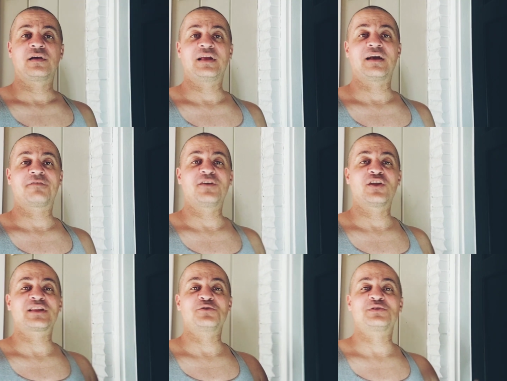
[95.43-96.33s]
And I feel
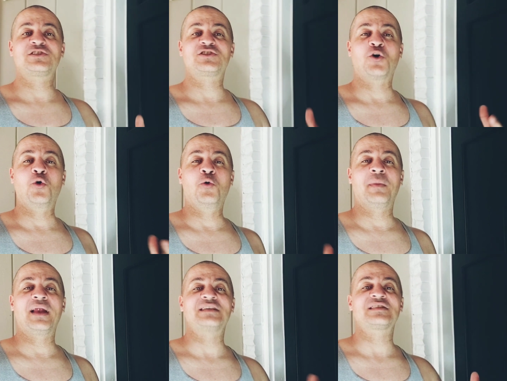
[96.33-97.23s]
like there's so
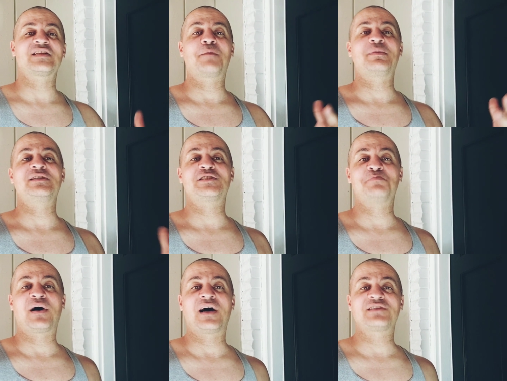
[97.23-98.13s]
many sloppy
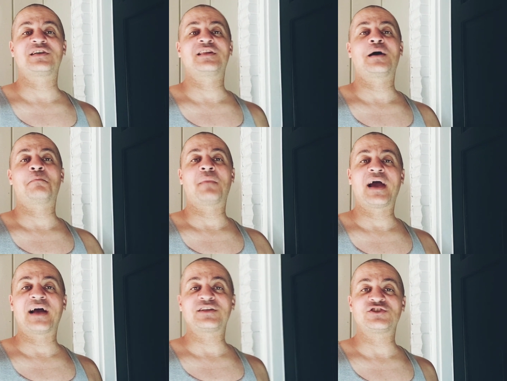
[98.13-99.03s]
spots in that
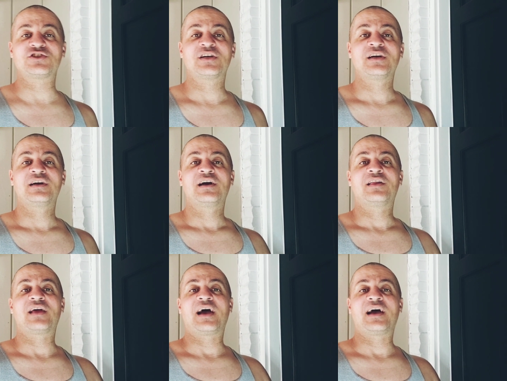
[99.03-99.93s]
match
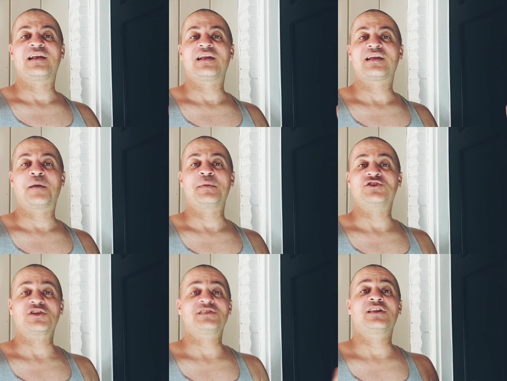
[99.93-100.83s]
that, I mean,
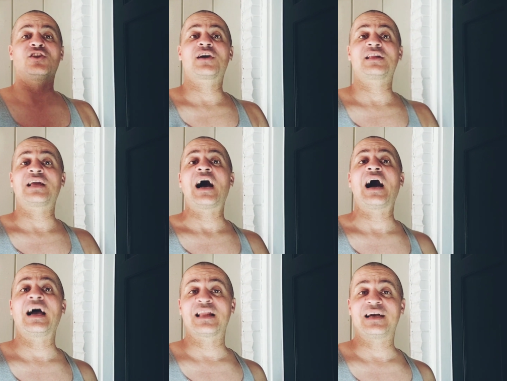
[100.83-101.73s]
just look at the
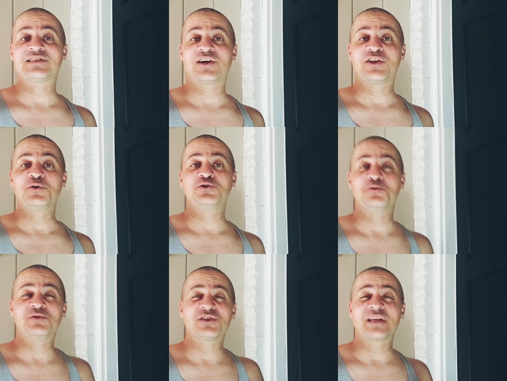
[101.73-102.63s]
highlights on
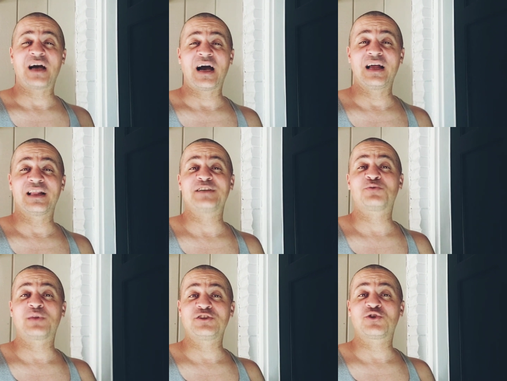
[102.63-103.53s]
YouTube. Just the highlights
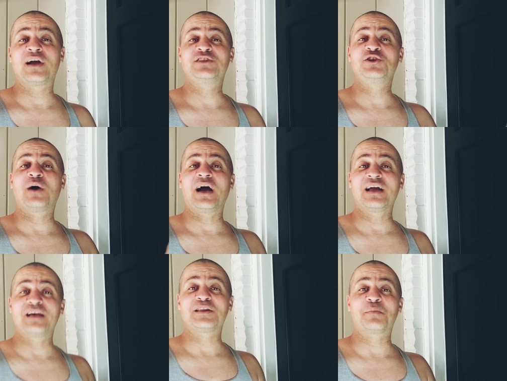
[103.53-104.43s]
where they try to
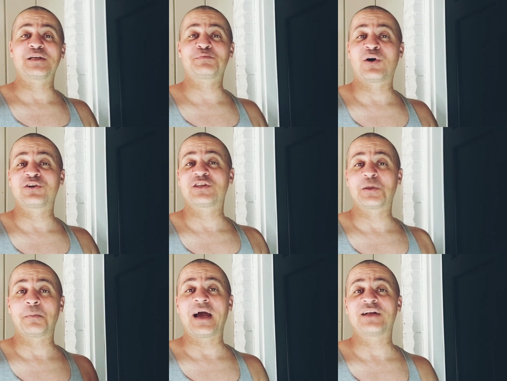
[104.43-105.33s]
highlight the best parts of
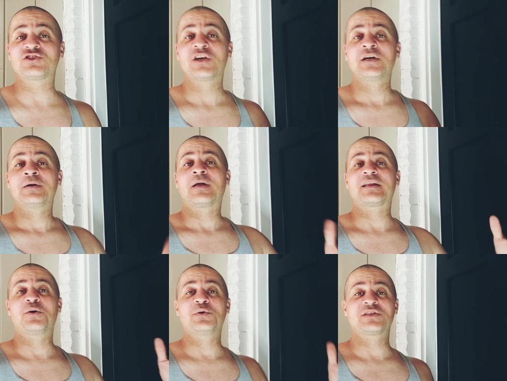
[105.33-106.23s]
the match. Like,
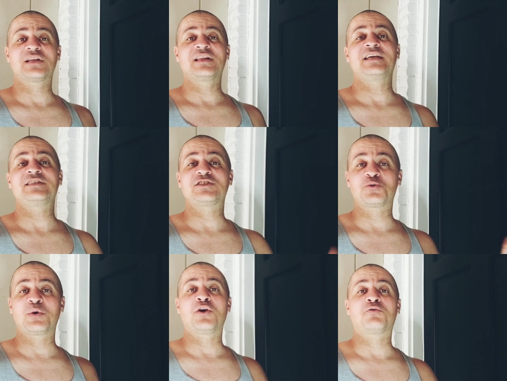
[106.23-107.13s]
there was at least
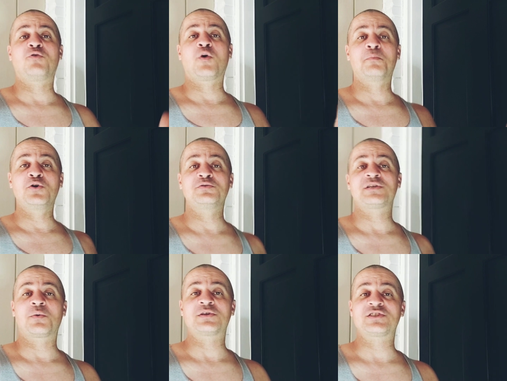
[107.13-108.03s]
3 or 4 moves
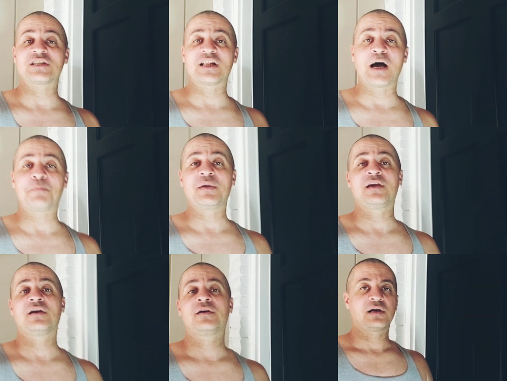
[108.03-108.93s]
that were sloppy.